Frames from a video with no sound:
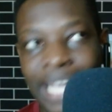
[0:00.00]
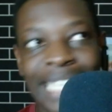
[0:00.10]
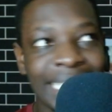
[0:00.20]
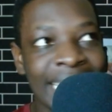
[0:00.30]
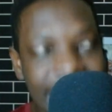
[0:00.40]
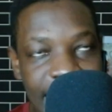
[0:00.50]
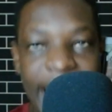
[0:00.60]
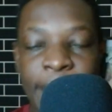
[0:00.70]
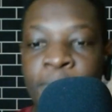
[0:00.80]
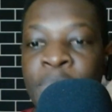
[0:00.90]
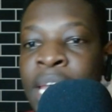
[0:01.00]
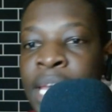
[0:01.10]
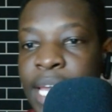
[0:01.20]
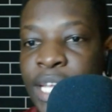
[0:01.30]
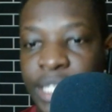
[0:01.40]
His name
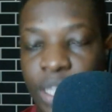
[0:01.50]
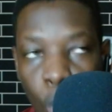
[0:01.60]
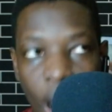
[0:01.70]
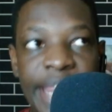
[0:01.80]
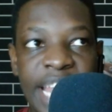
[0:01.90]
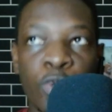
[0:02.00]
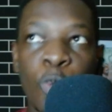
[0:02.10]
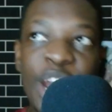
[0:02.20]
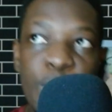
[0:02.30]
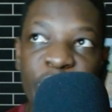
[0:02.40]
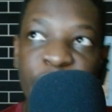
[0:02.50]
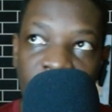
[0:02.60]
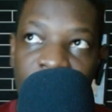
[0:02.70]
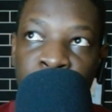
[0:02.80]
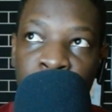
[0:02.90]
is the one that we
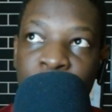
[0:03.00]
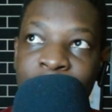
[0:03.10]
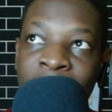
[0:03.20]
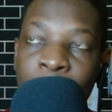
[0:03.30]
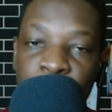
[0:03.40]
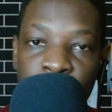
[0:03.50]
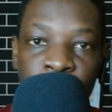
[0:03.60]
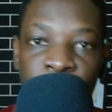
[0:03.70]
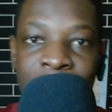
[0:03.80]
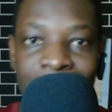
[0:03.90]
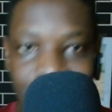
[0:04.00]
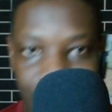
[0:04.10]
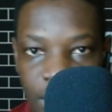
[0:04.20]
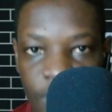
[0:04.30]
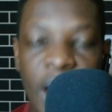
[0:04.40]
refer to in terms of
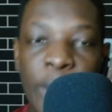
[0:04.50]
silver